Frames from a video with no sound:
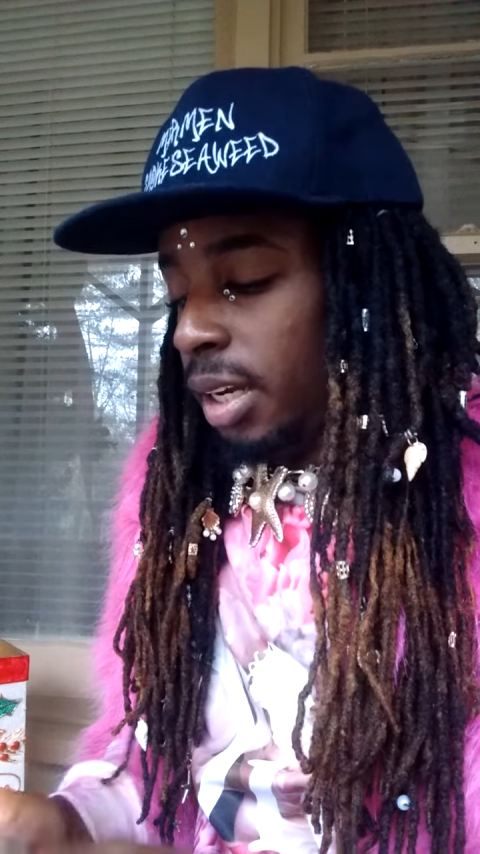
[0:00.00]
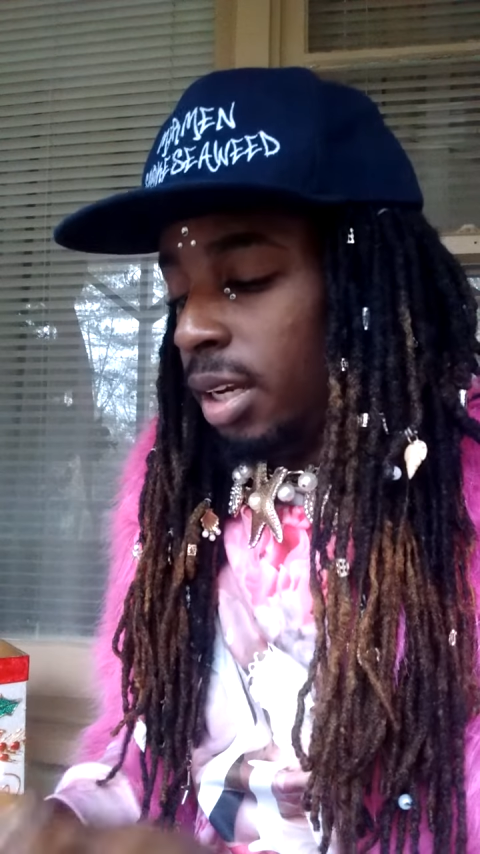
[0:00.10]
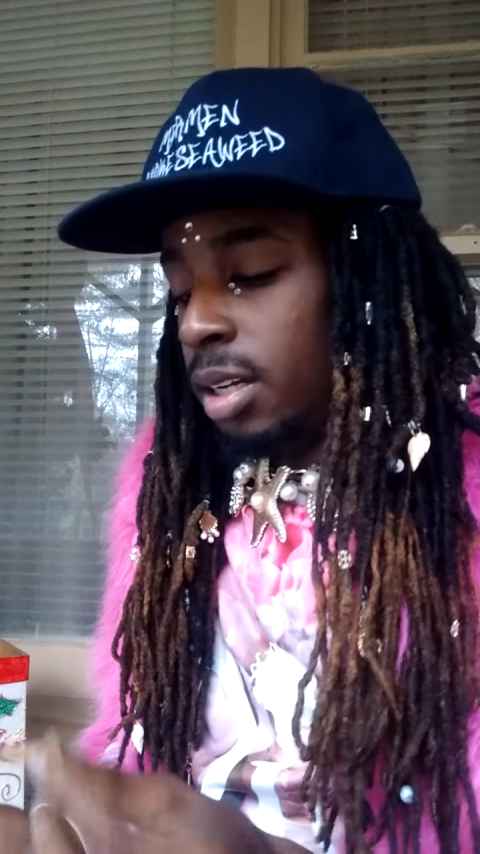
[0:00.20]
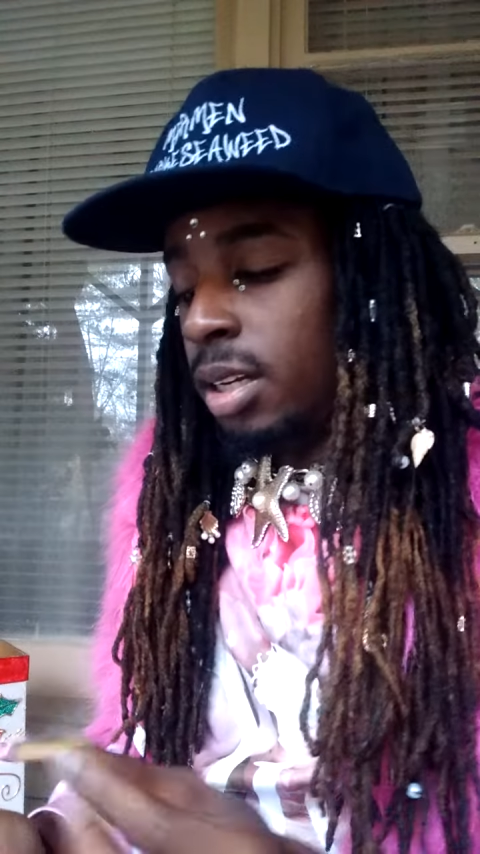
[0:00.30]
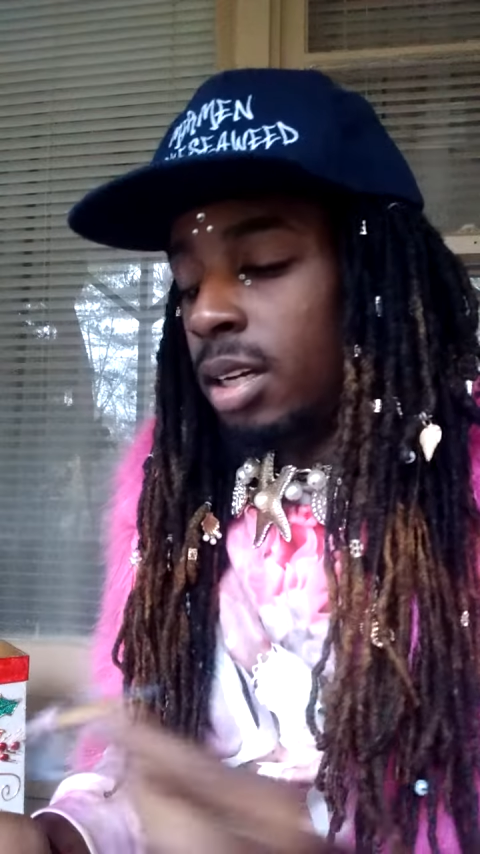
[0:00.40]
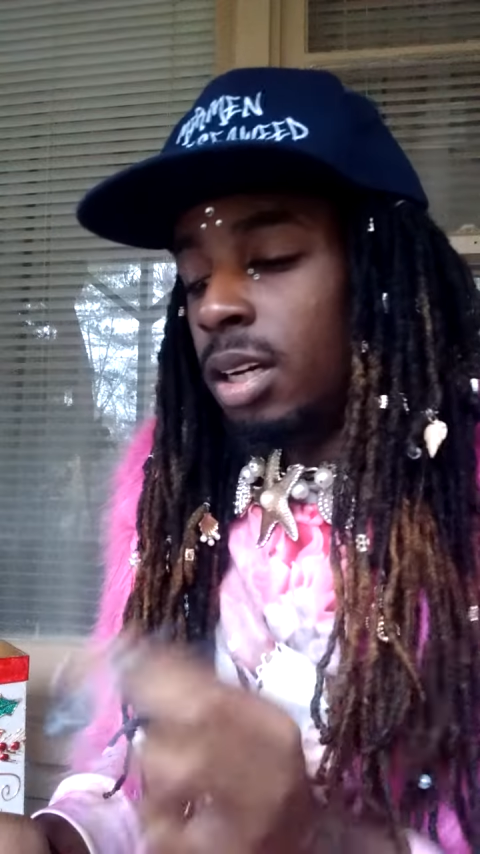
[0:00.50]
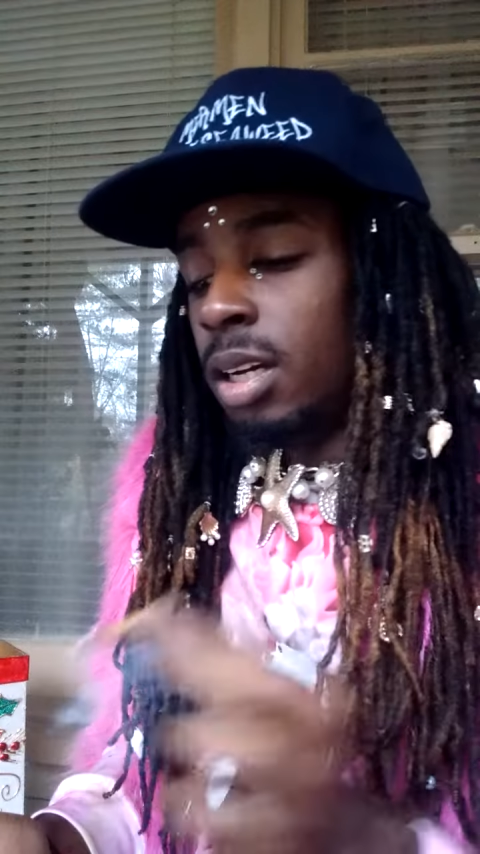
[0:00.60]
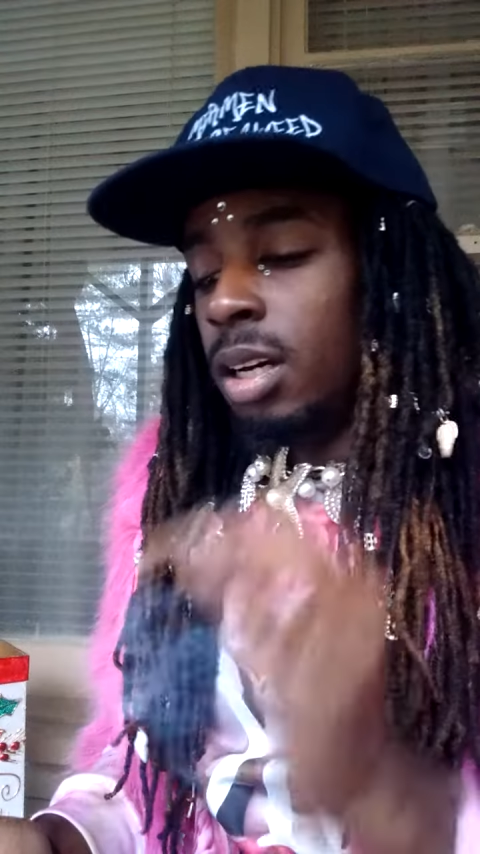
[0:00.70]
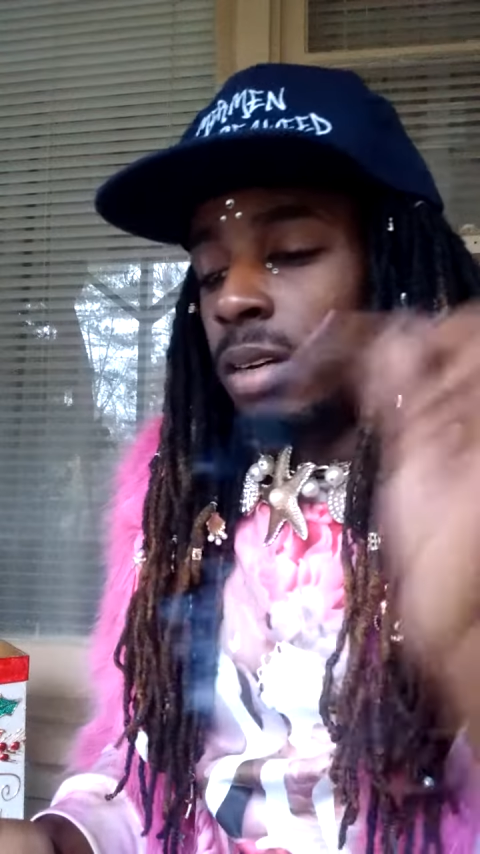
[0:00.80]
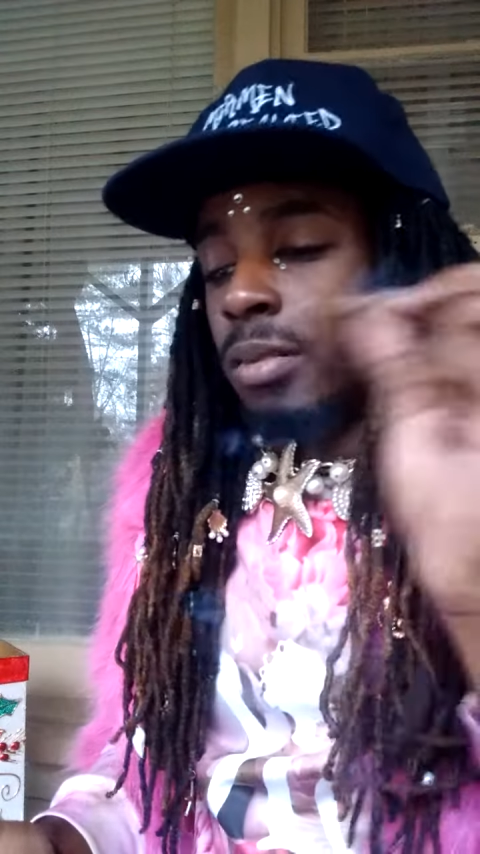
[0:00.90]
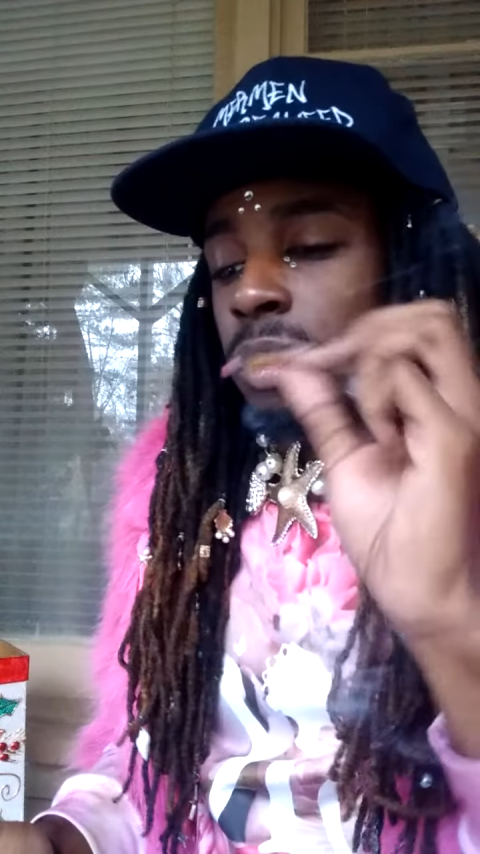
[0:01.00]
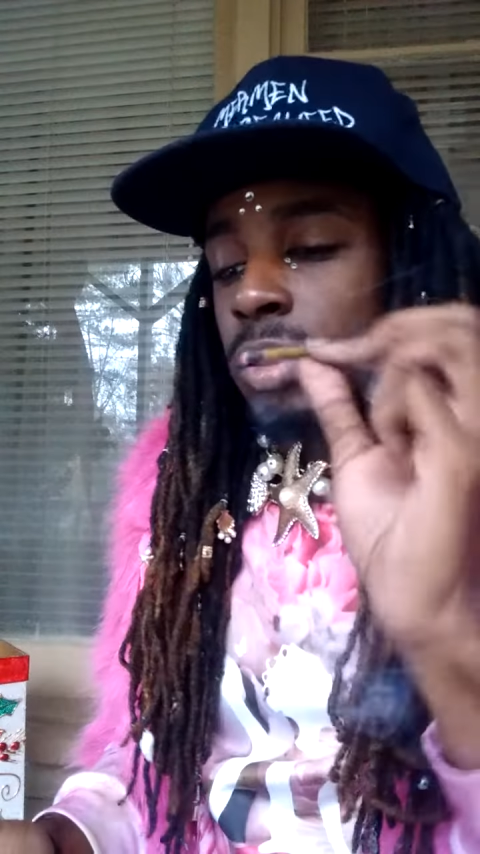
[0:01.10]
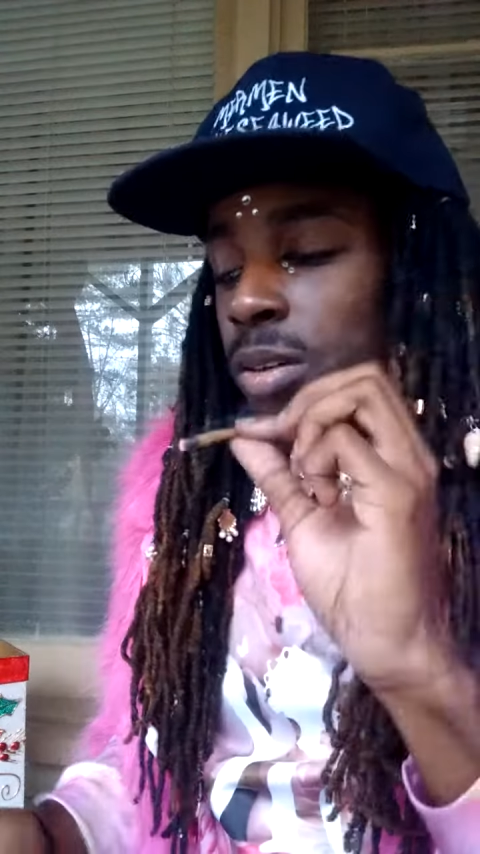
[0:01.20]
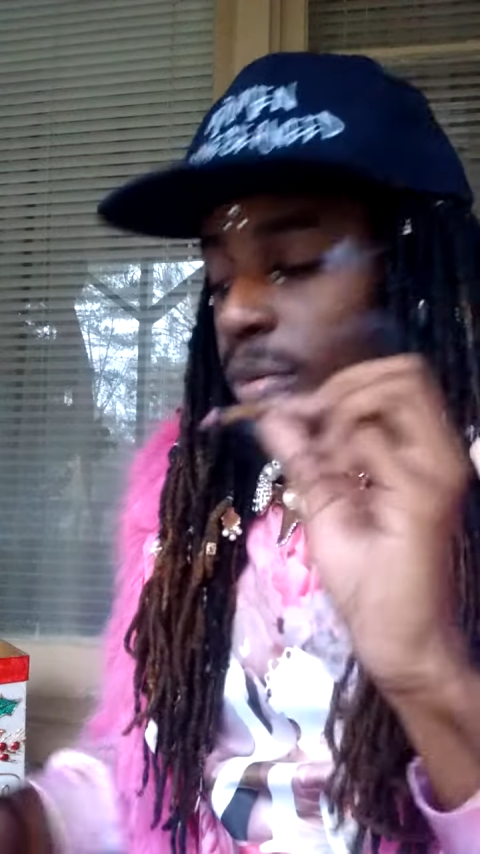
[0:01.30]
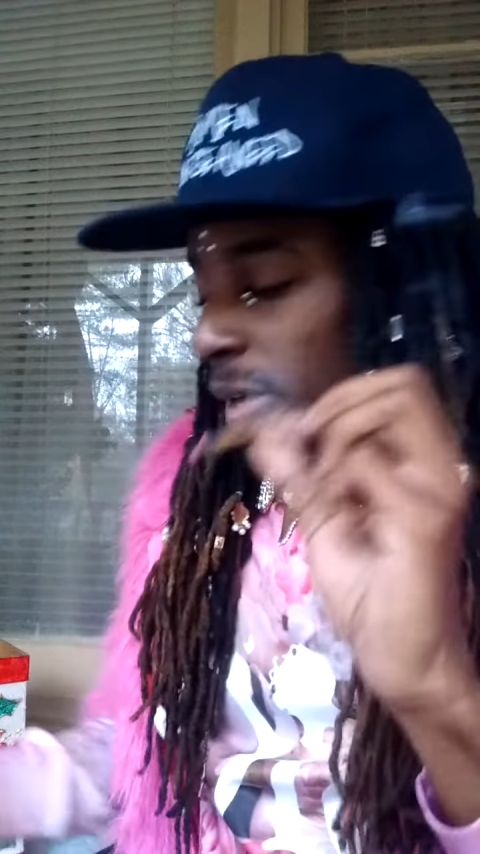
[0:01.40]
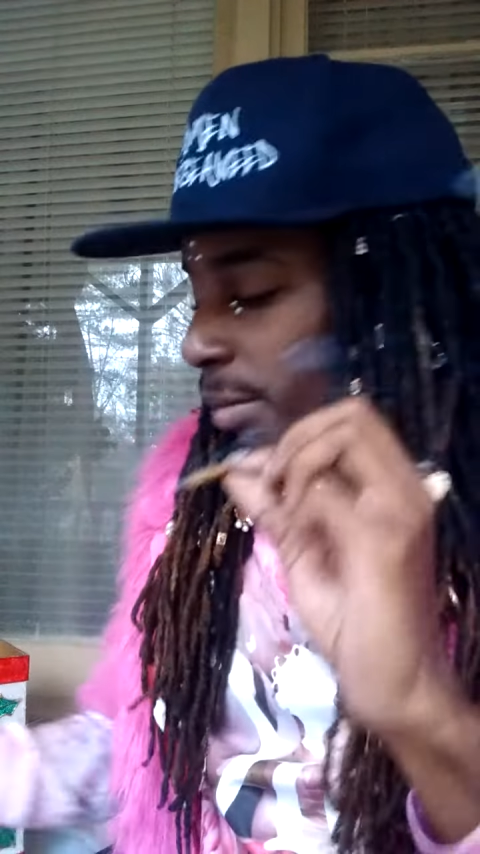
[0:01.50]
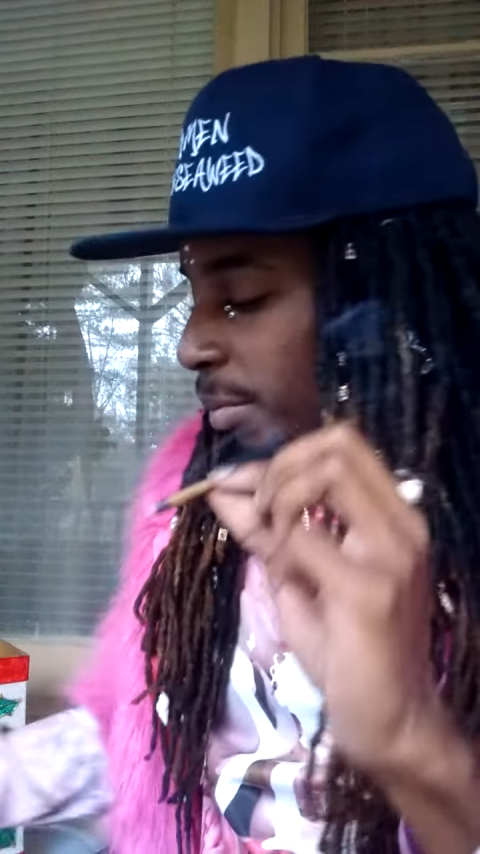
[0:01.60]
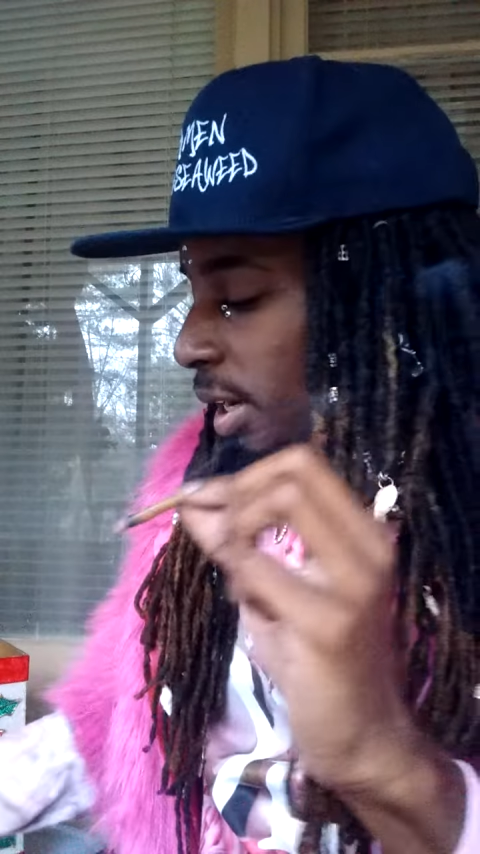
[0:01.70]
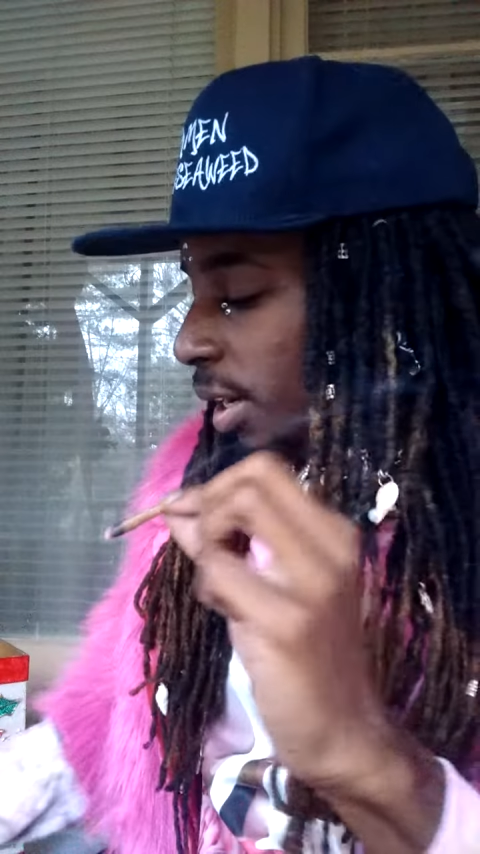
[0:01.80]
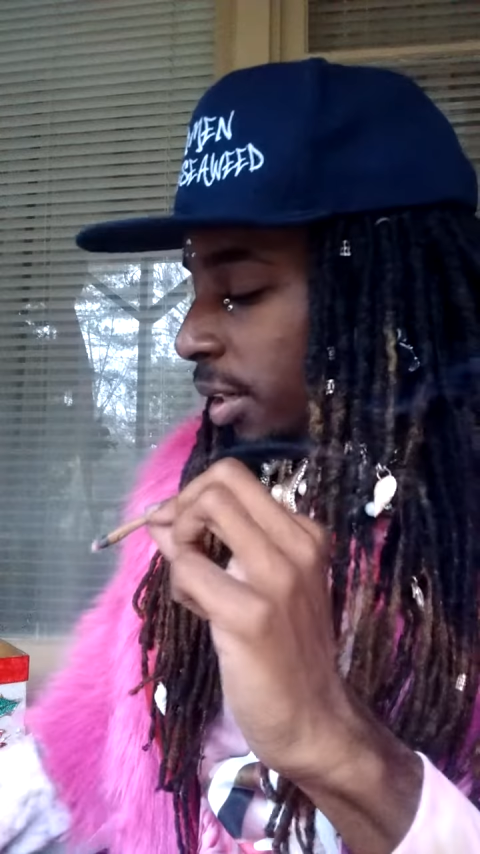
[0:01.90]
what's on my
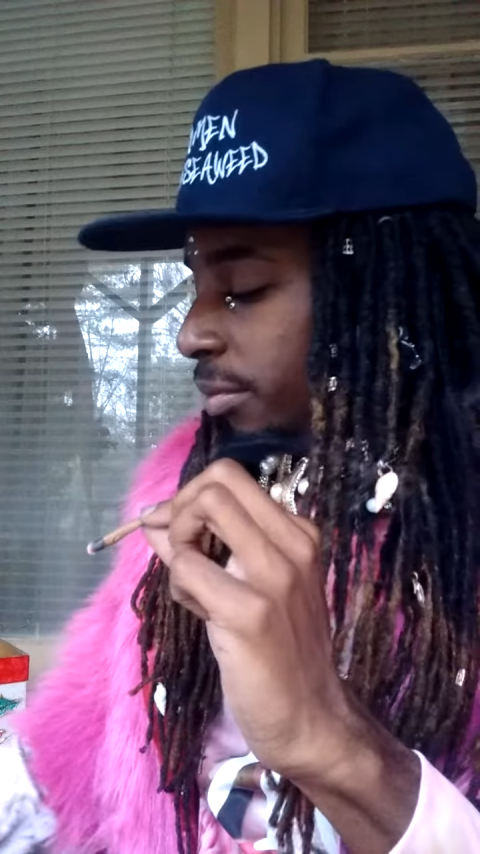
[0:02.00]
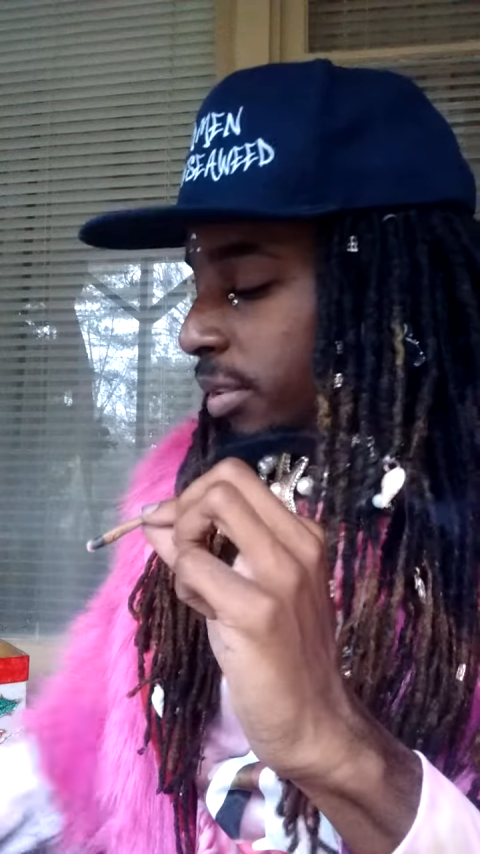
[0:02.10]
mind,